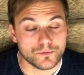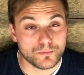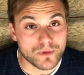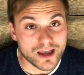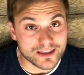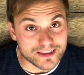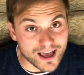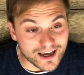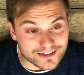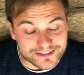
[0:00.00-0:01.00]
Man,
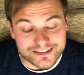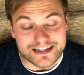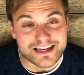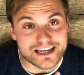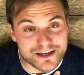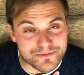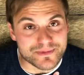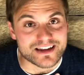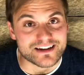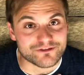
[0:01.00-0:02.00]
that hit
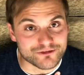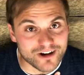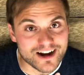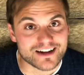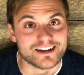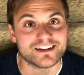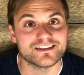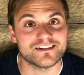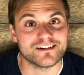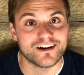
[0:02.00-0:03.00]
me right
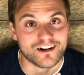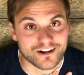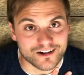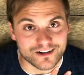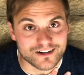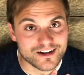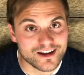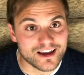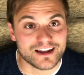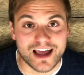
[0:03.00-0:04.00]
in the heart.
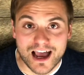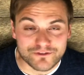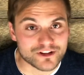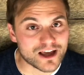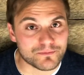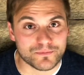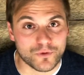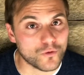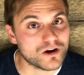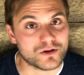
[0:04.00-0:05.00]
And after that
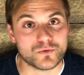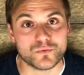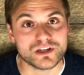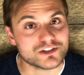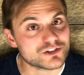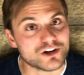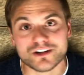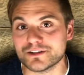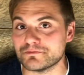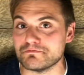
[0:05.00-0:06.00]
point, we
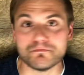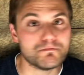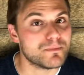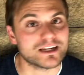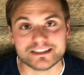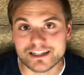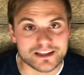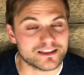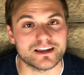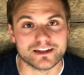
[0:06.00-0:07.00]
started
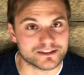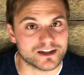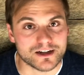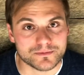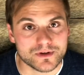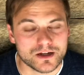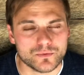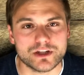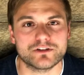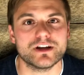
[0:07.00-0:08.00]
mixing things up.
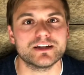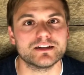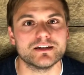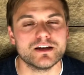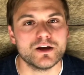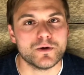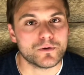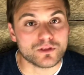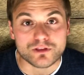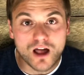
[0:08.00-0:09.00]
We created
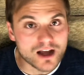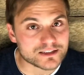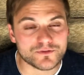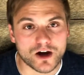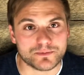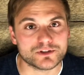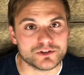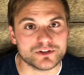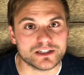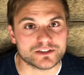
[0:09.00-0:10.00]
lots of
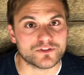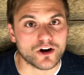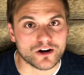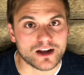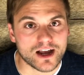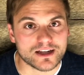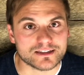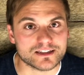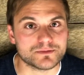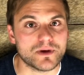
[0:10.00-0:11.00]
opportunities for our guys
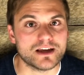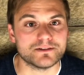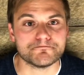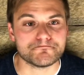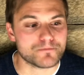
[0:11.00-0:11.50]
to spend